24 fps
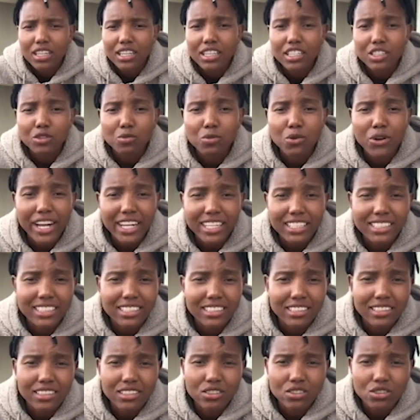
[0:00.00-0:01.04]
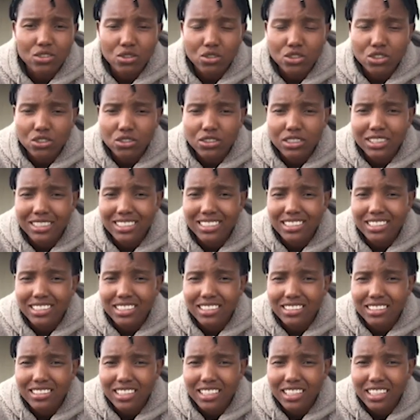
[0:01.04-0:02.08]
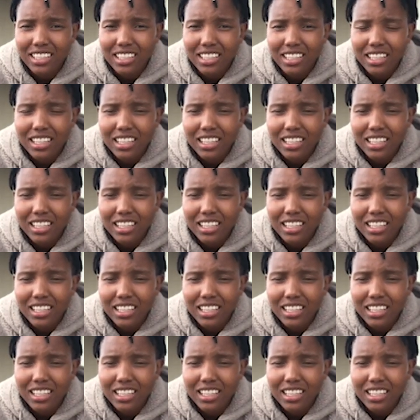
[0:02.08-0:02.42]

Let's practice social distancing.